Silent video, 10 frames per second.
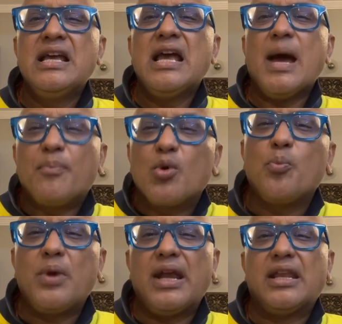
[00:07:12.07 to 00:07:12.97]

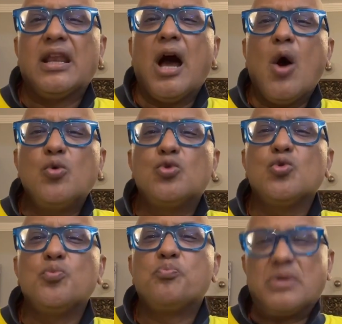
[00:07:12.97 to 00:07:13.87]
appropriate and how
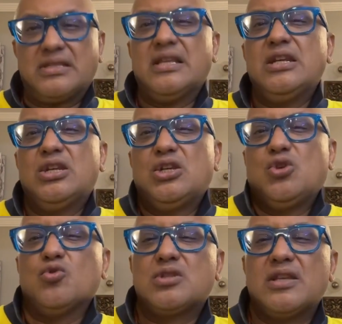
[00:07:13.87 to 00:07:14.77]
to present
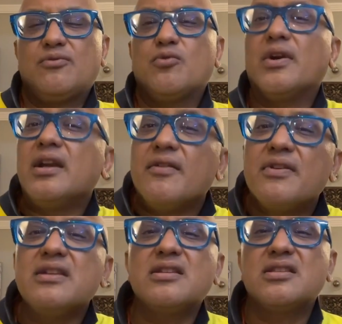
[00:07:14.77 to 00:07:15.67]
yourself to very
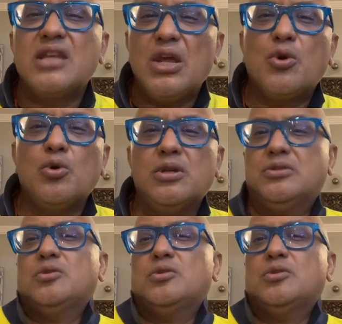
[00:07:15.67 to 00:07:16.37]
different stakeholders.